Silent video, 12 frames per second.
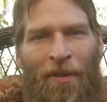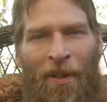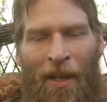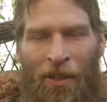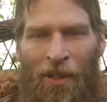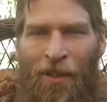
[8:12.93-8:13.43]

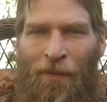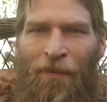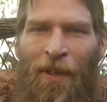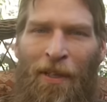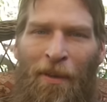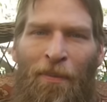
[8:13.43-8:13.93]
not just to
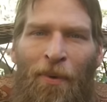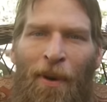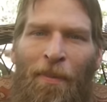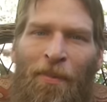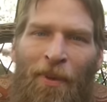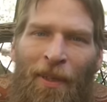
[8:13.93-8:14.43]
feed them
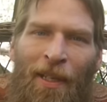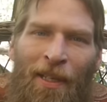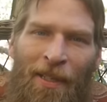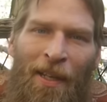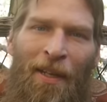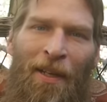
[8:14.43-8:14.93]
properly
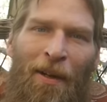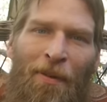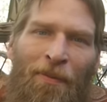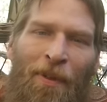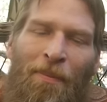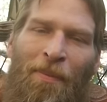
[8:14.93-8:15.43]
and take care
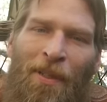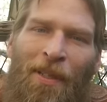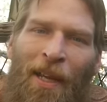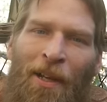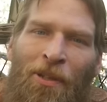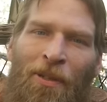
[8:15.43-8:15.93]
of them, but
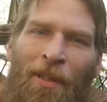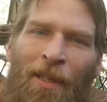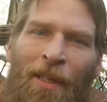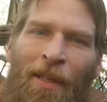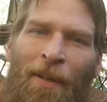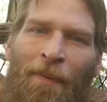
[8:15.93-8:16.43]
to
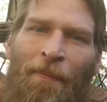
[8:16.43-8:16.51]
actually